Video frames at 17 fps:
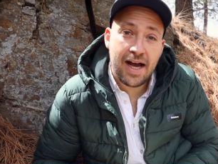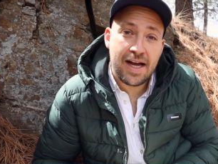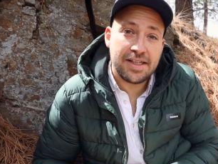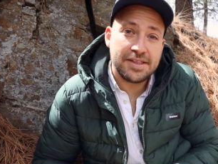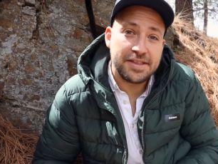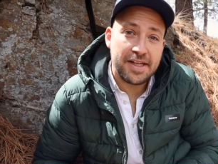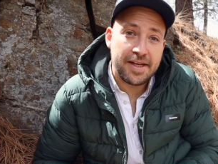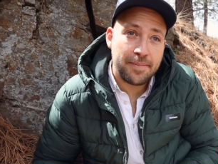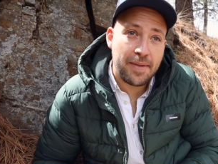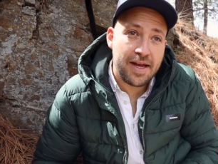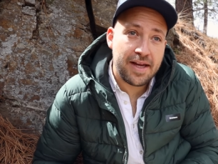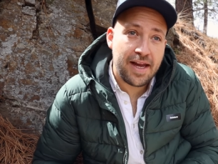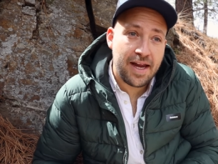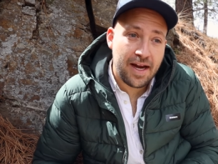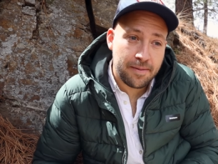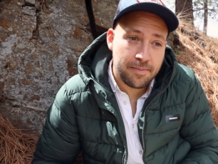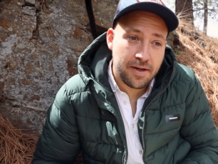I set my
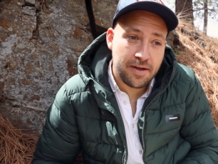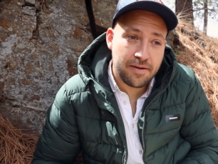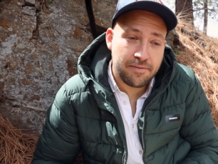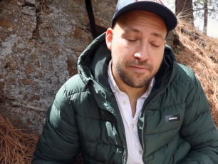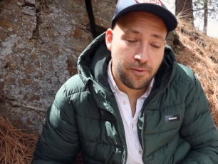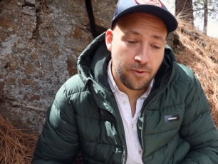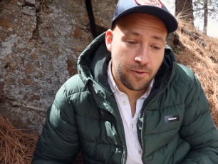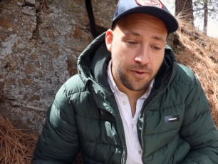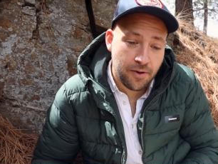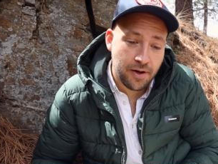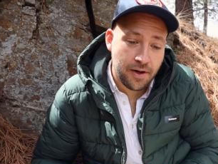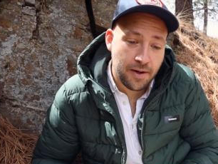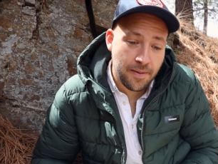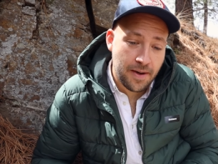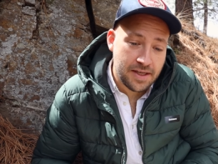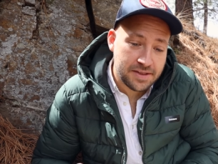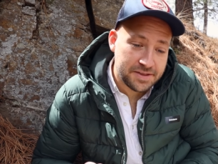camera
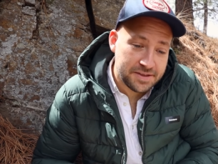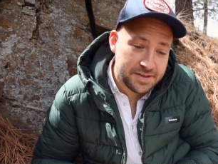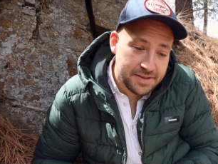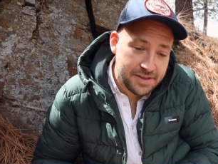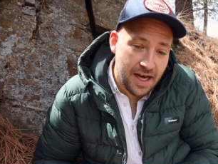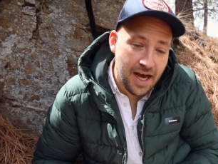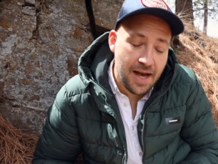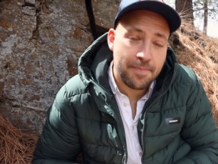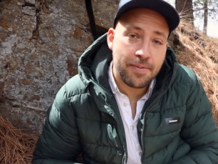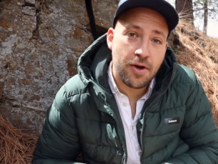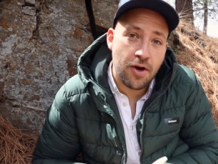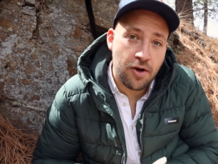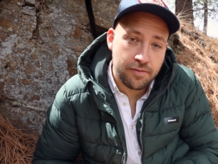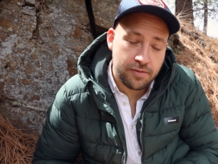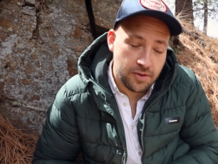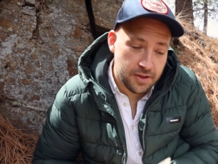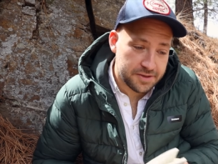for a stop
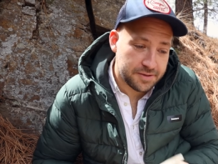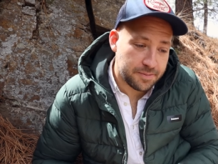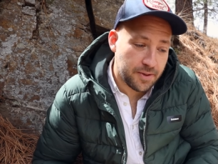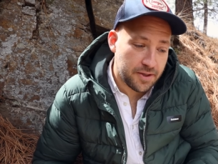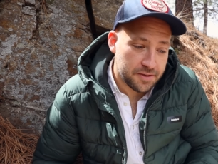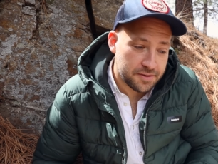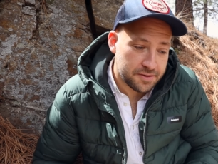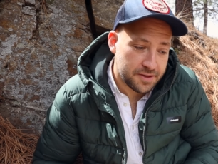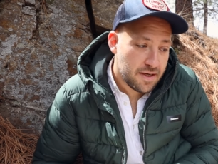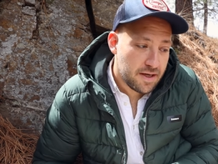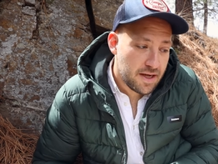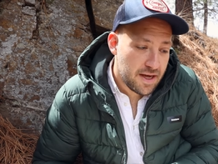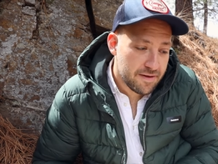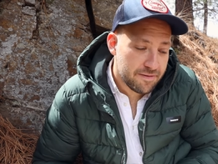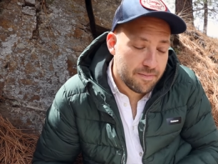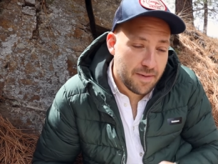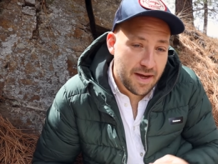overexposed.
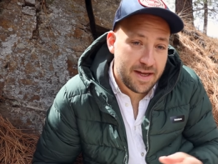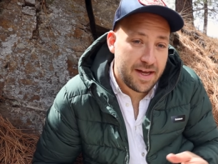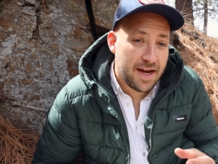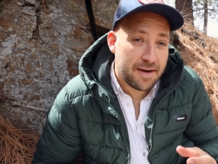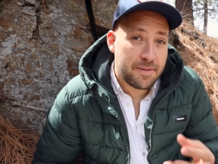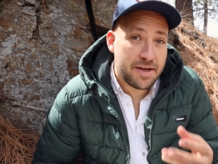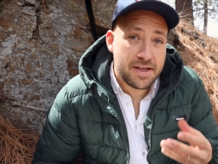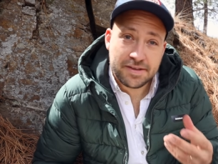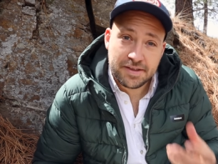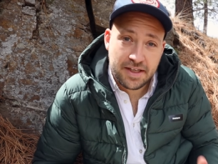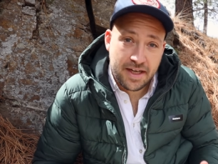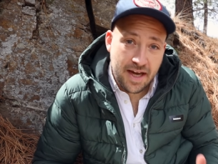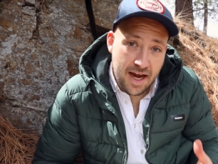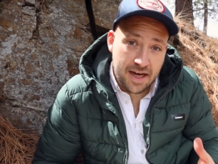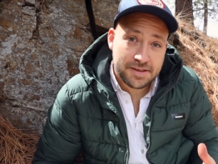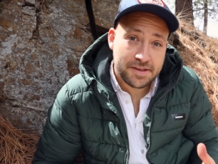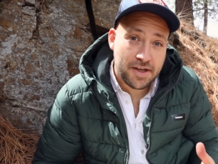If my camera is
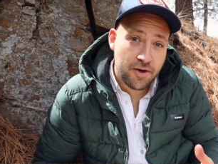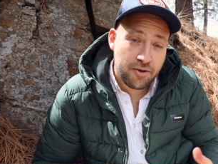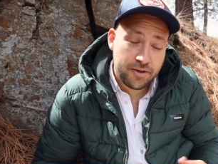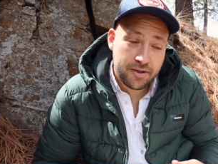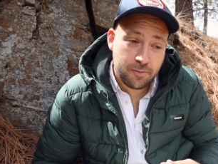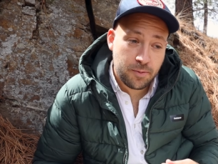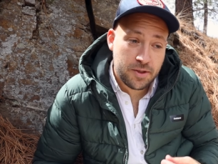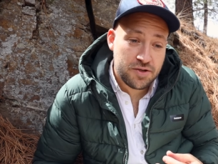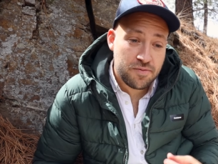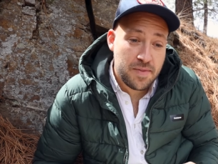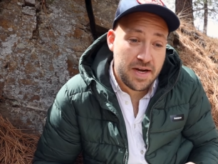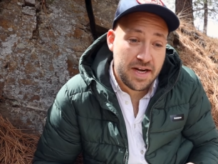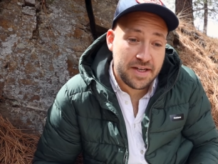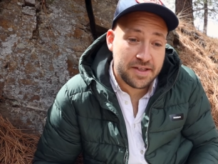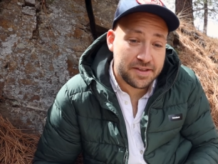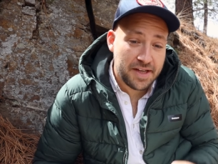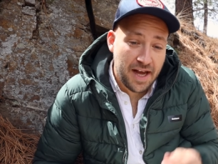DX coded, which
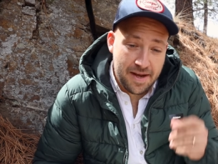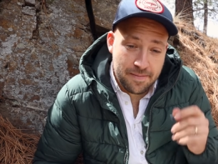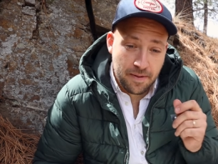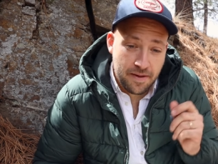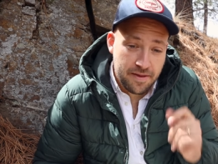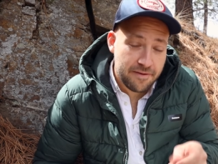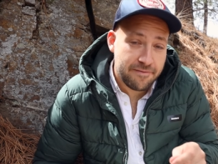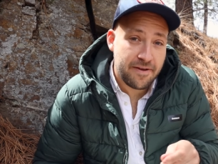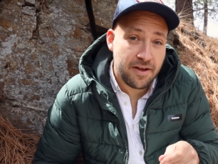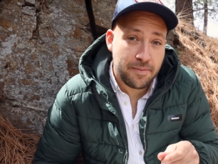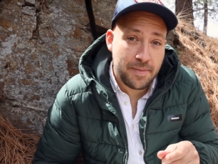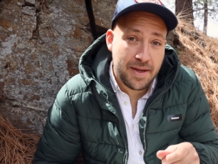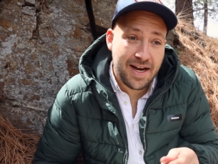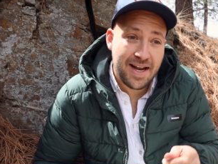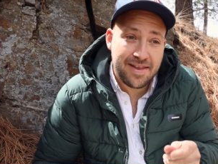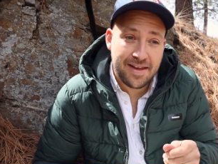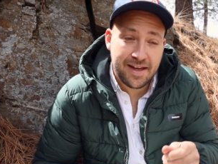means I put the film
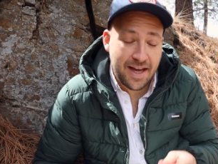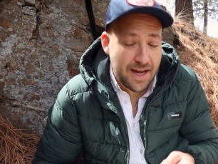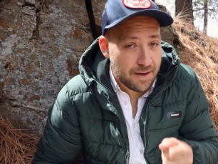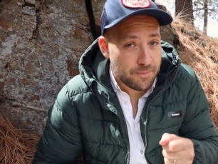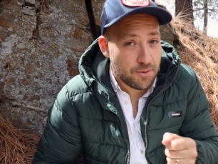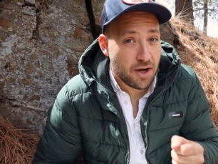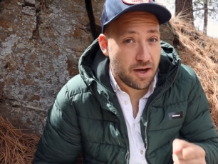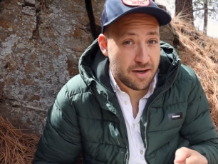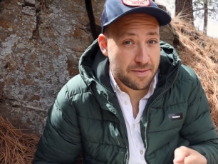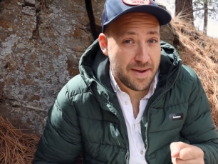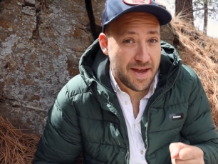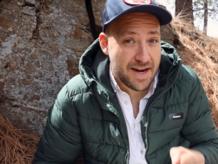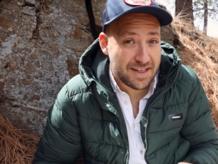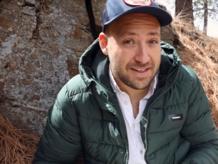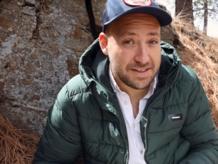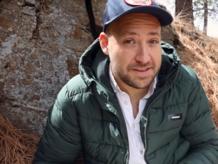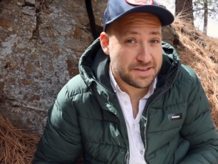in and the camera
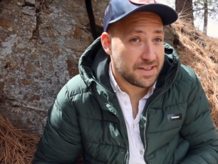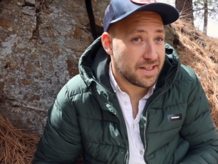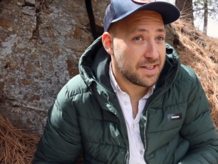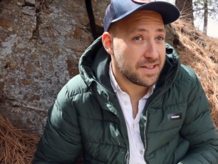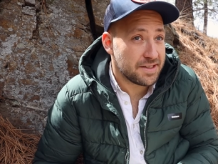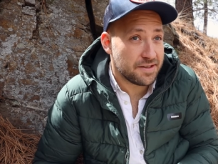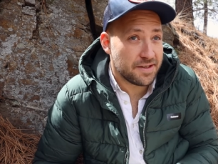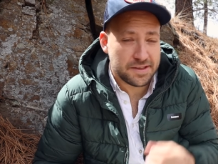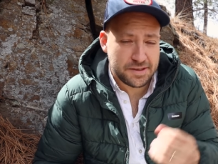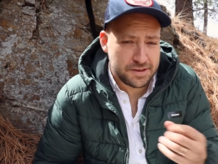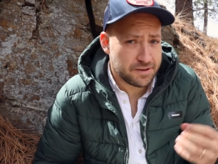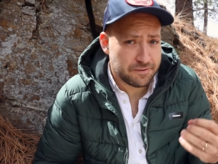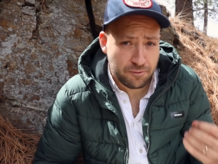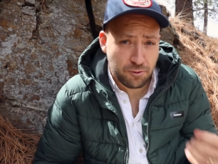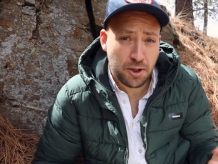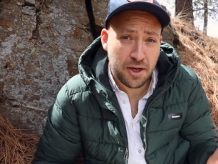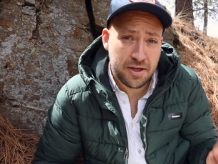automatically says, this is a
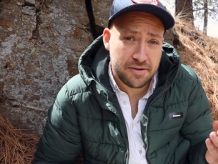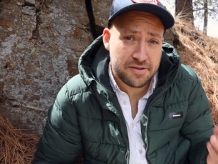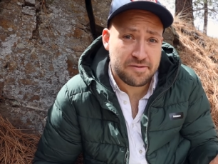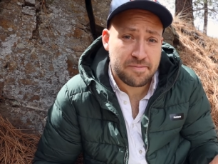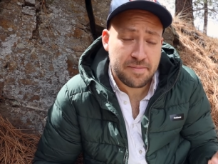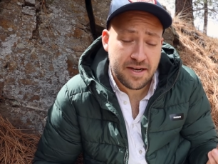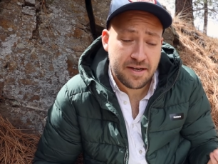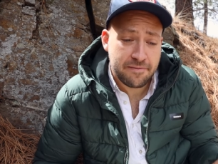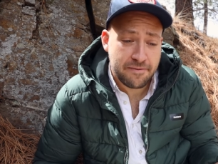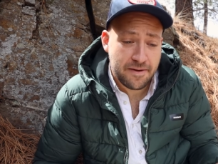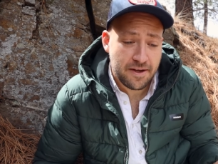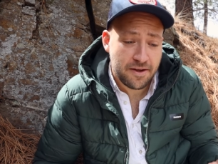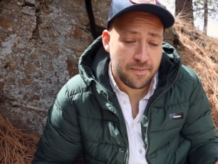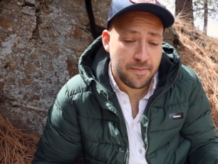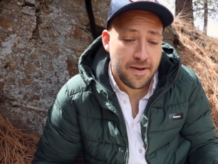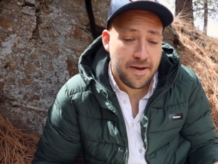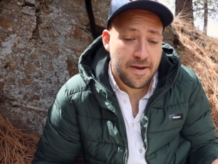400 speed
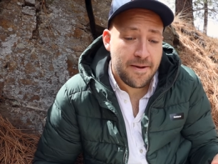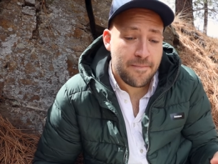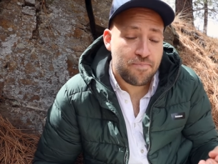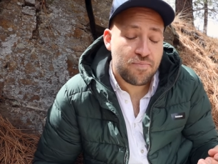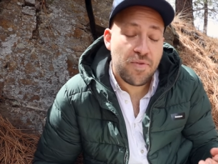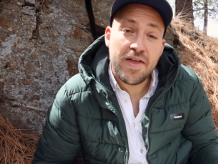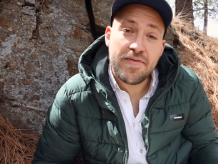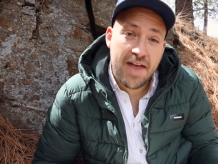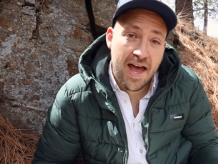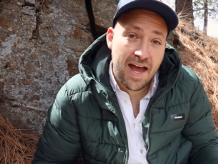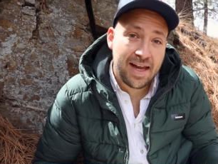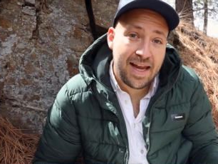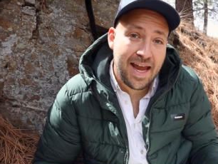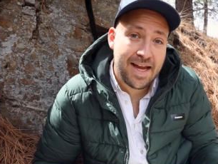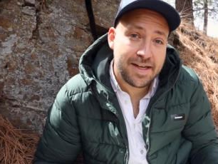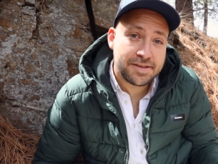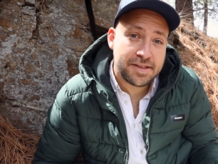film, in that
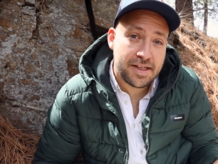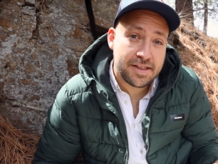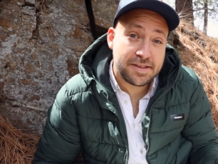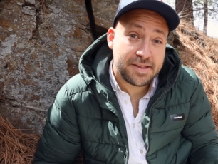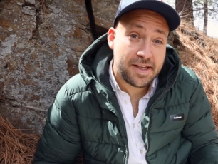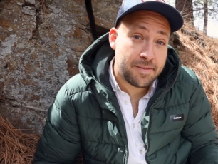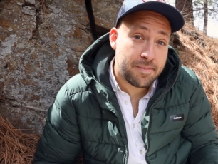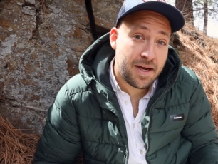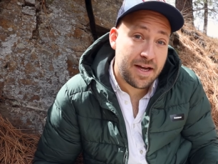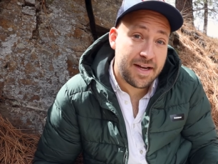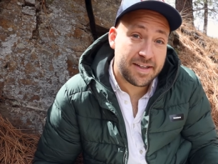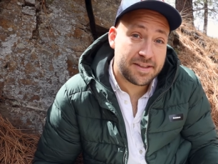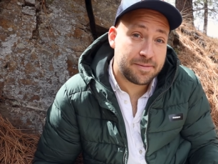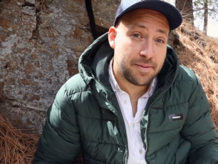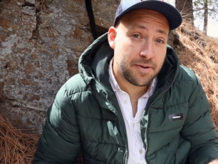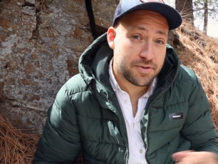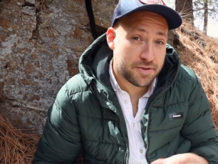case, I set my
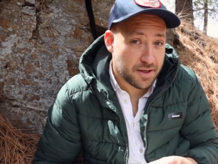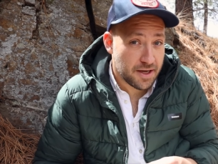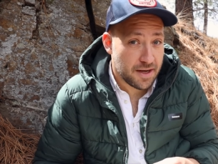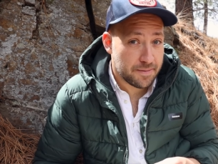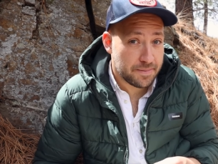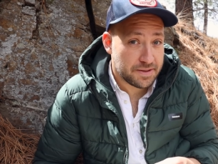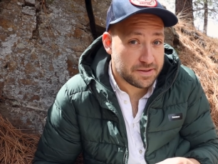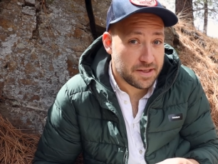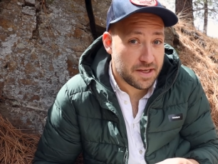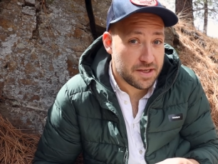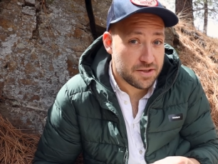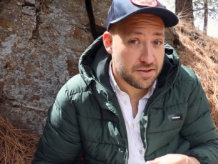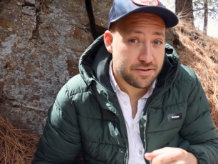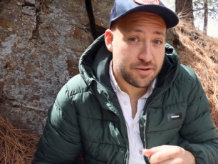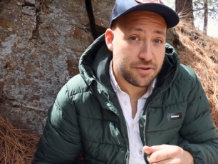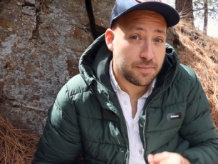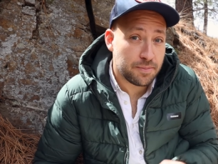exposure
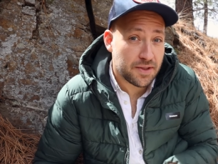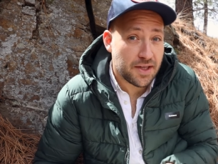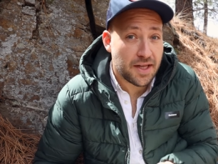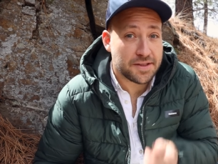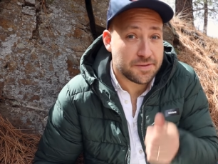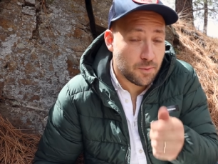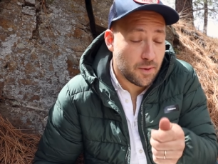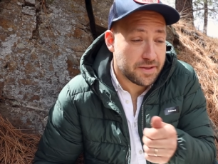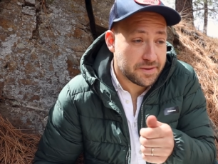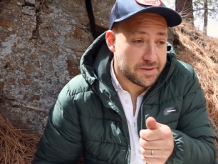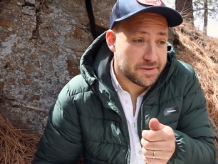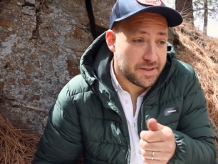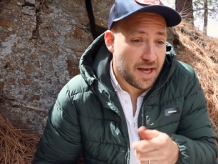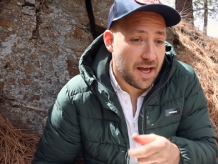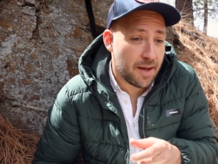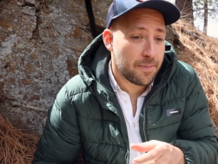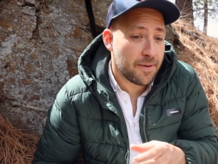compensation to plus one
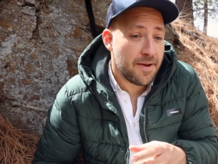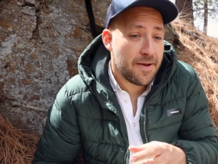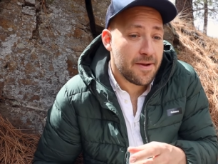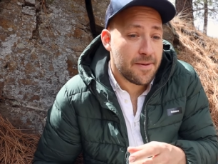stop.